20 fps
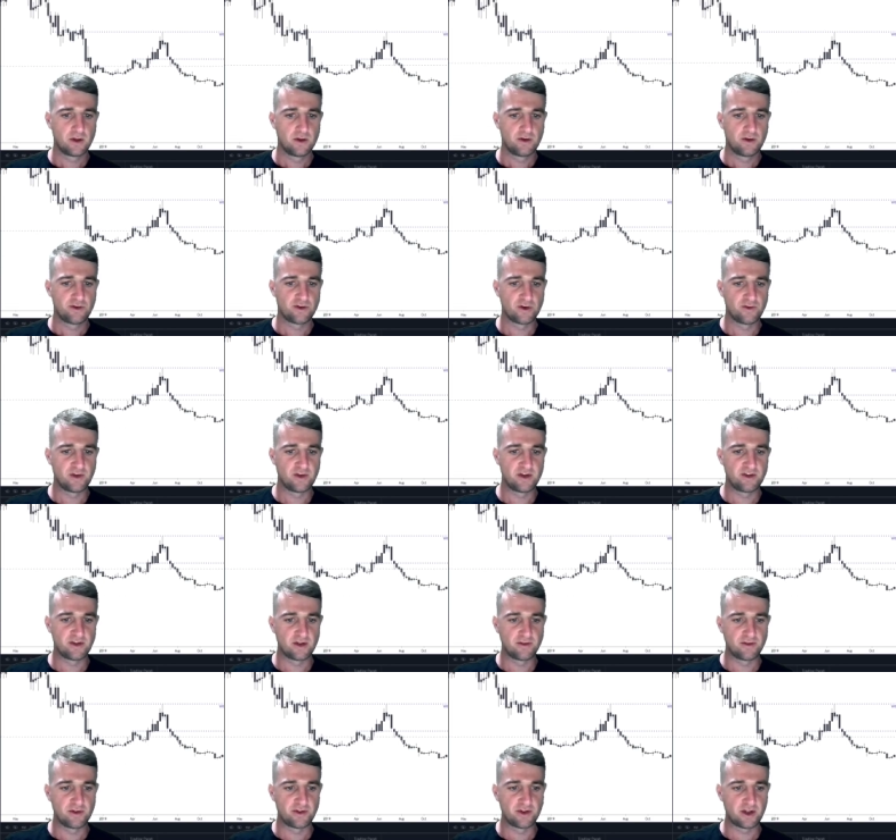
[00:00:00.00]
So these
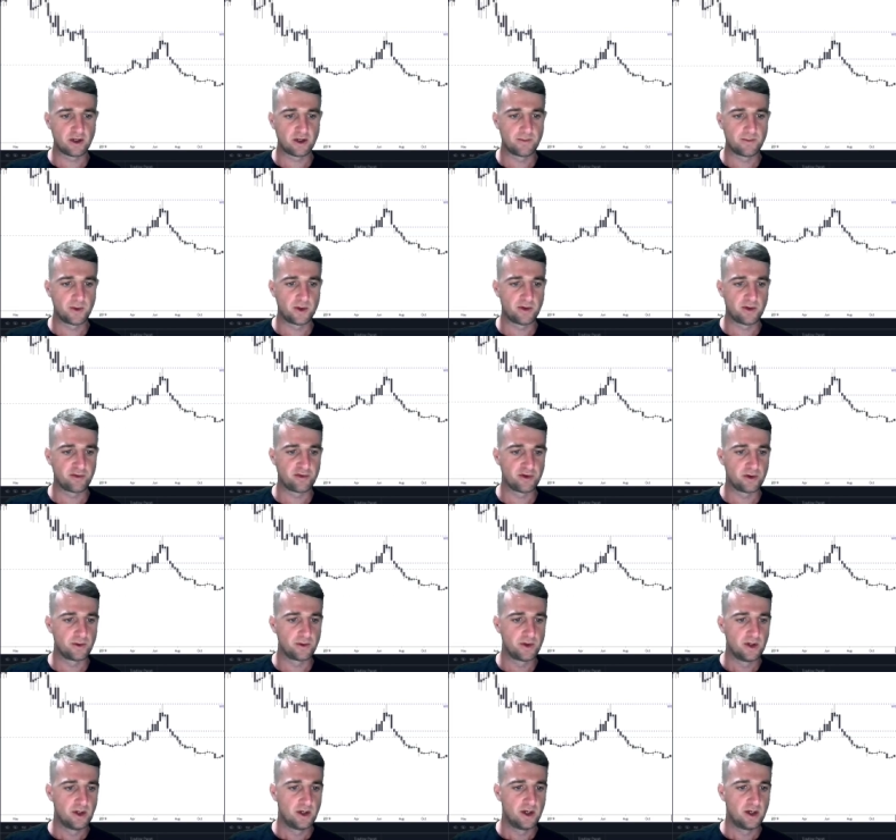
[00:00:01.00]
levels, it come all the way through
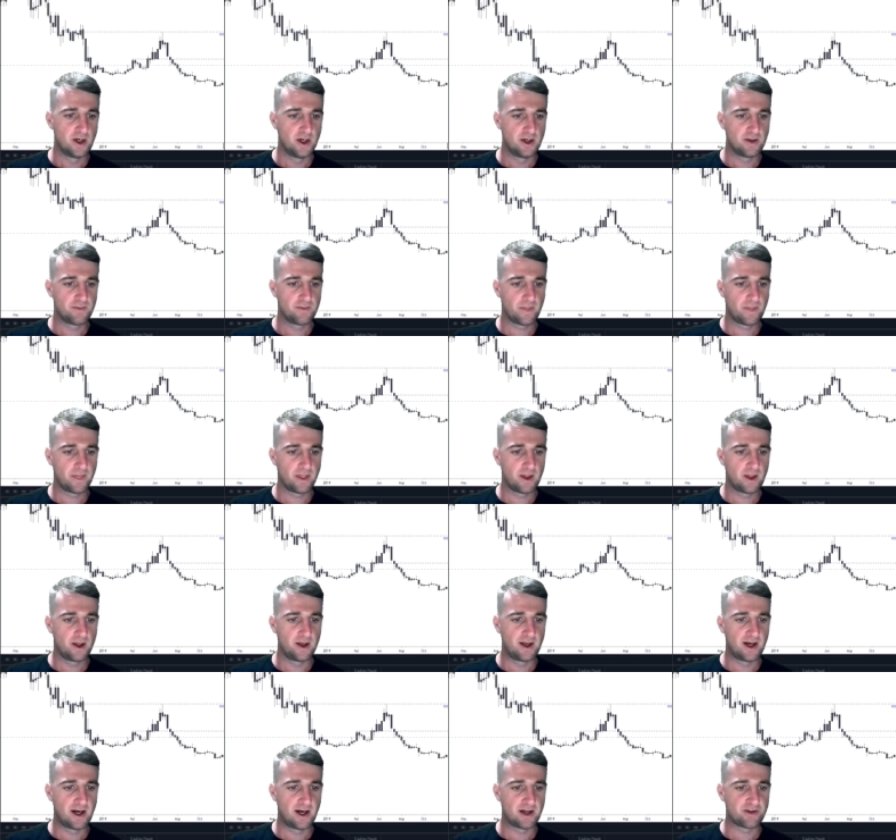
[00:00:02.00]

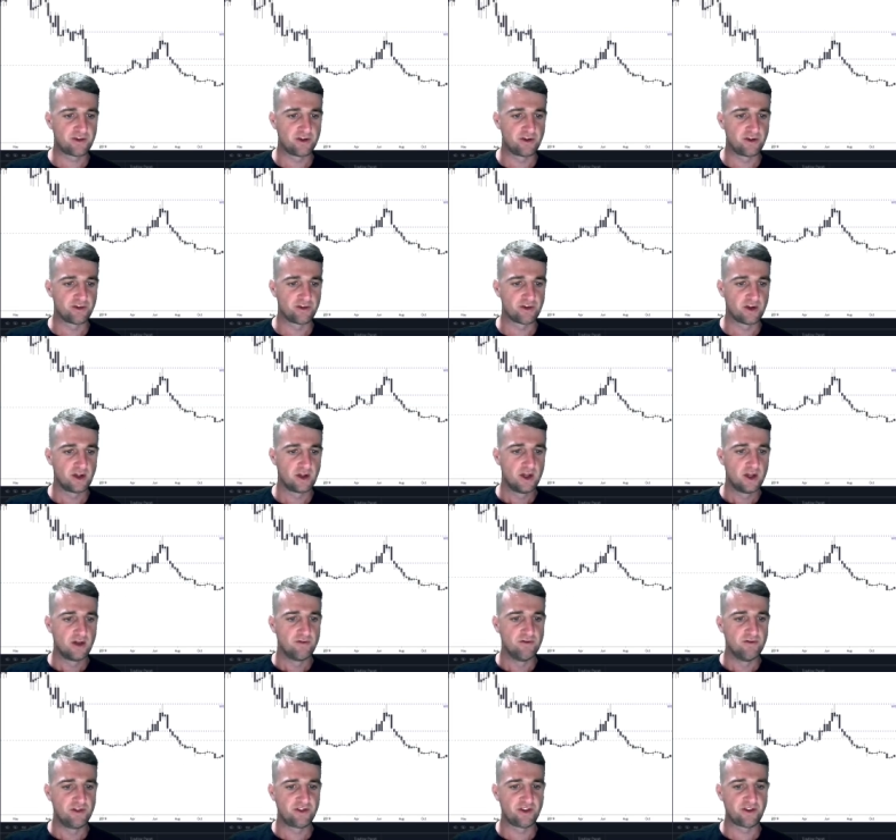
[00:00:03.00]
and acted as
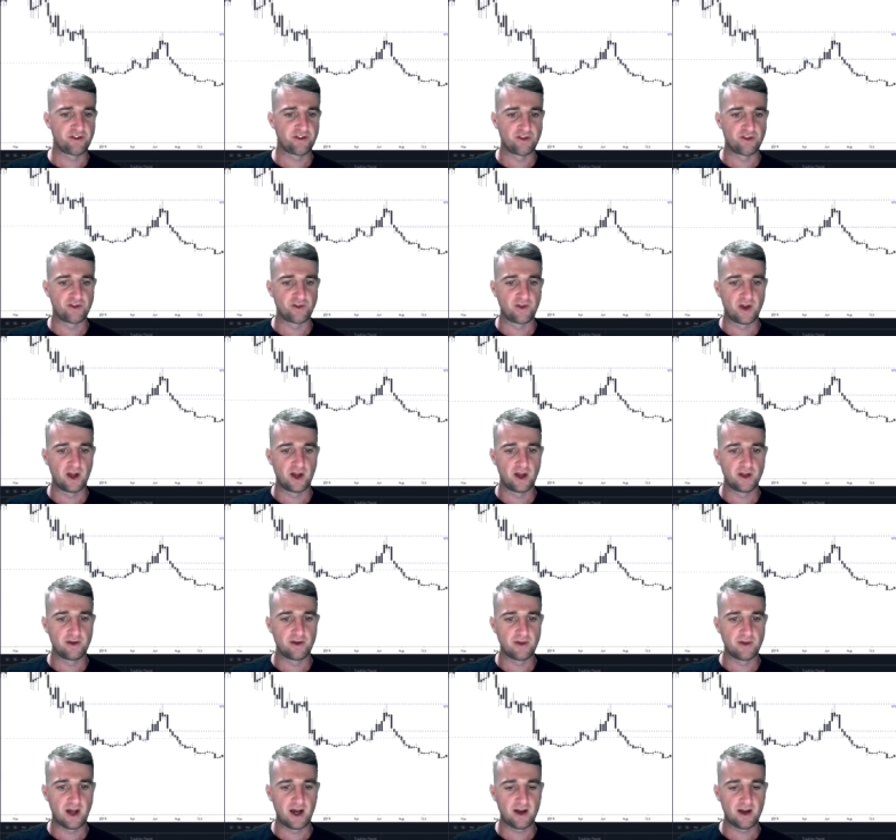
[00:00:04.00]
resistance there,
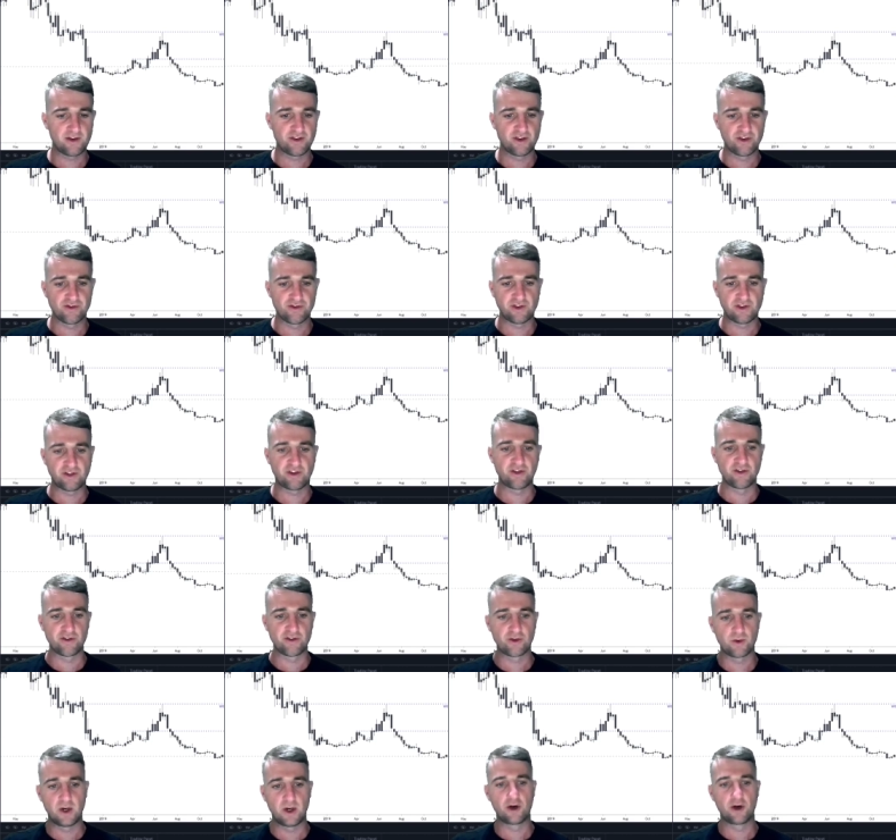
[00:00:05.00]
and acted as resistance
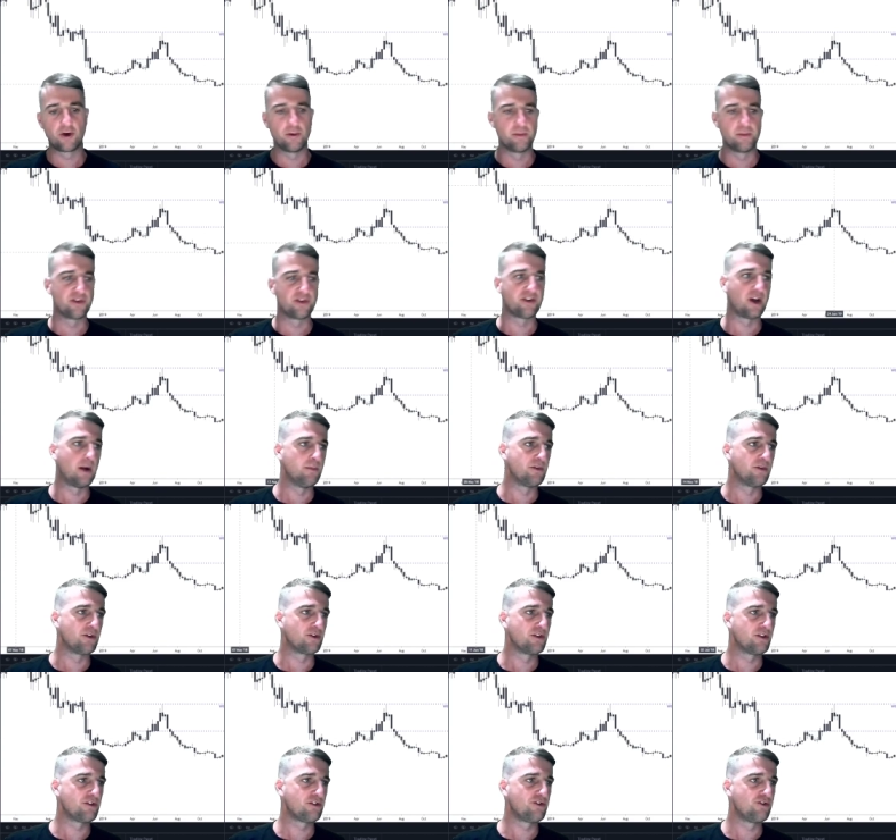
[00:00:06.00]
quite a couple of times.
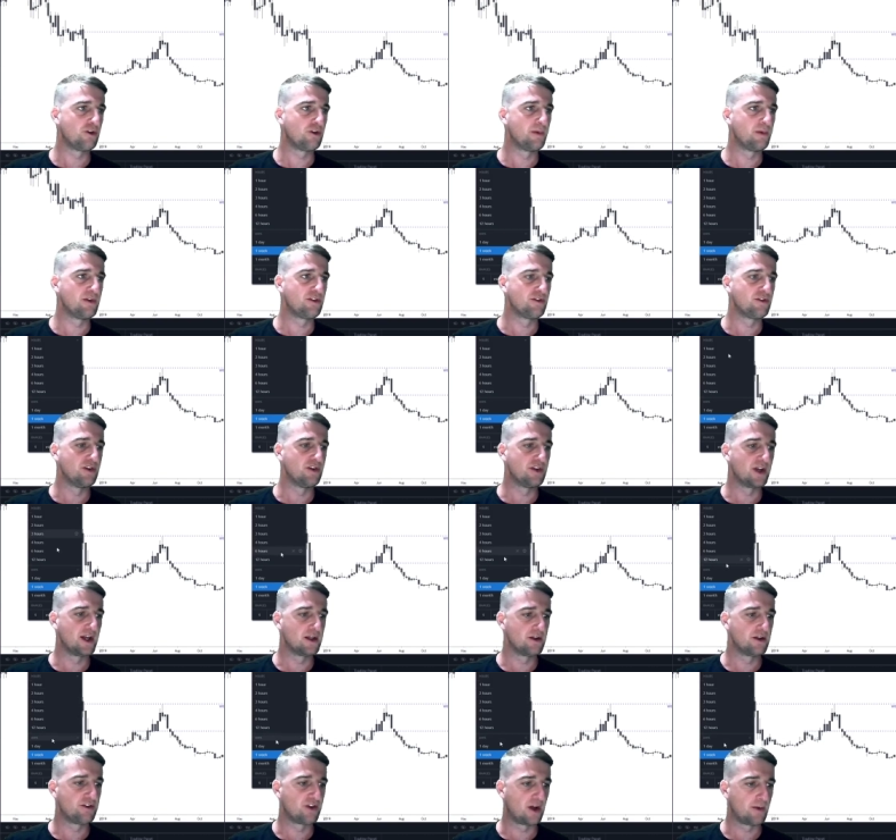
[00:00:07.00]
So let's drop into the
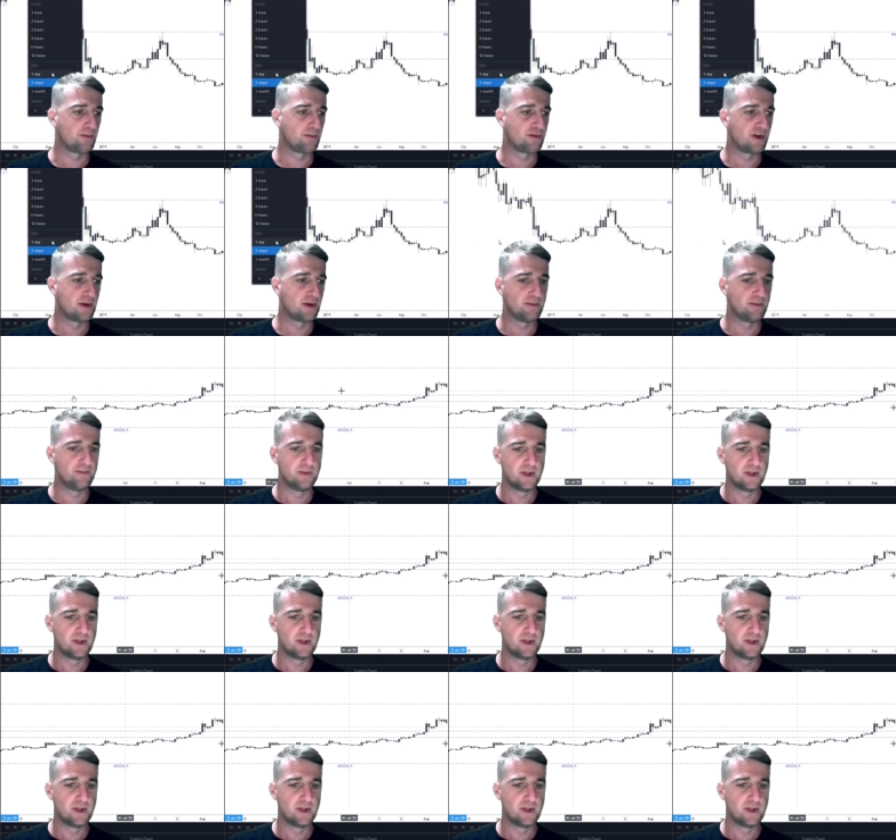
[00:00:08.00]
daily time frame.